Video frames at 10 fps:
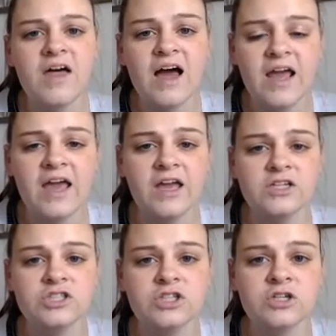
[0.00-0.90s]
that
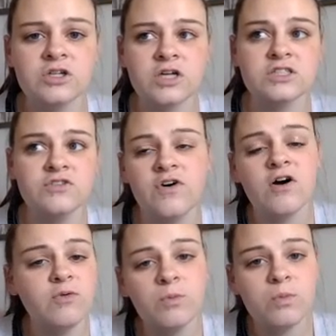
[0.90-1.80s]
age, because you
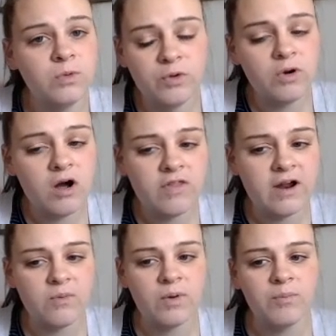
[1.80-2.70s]
were all
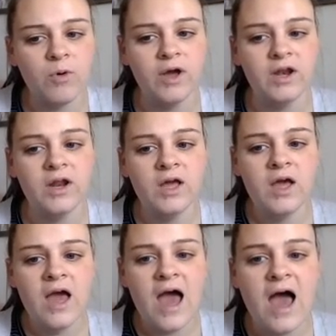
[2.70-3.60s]
there at one point,
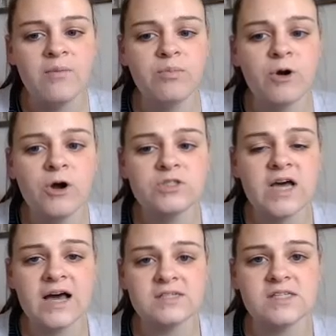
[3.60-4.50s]
and
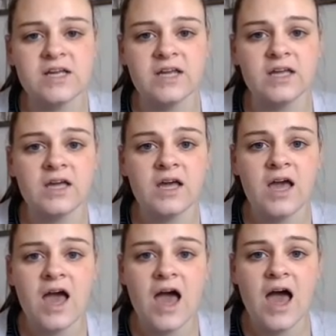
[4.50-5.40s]
protesting,
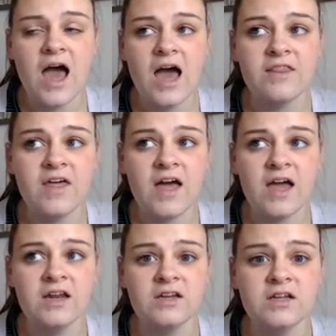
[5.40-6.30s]
and
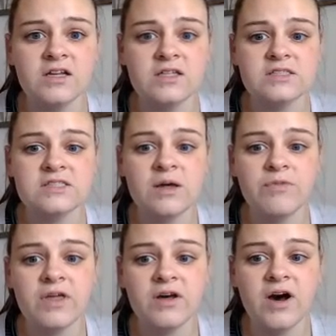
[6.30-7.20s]
then
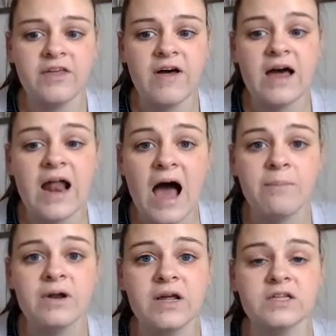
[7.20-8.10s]
something like that
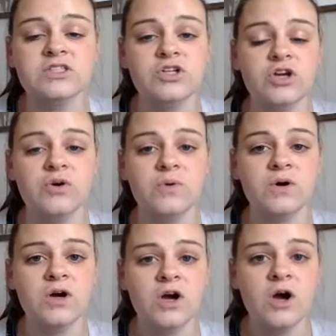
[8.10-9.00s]
happening to you.
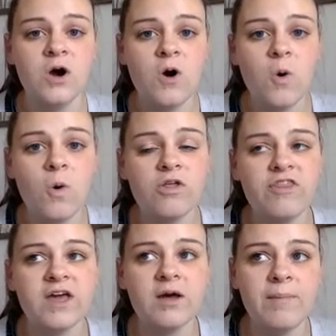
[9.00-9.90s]
Or
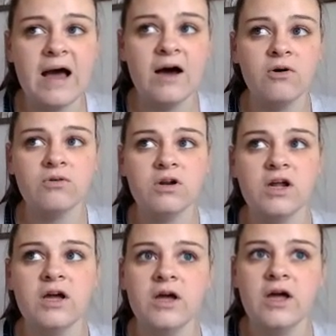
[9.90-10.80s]
think about
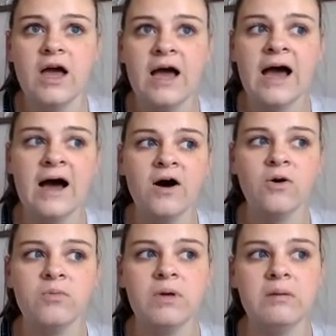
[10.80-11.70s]

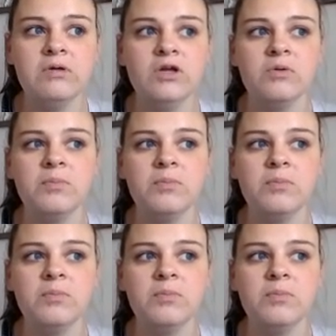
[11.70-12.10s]
how maybe your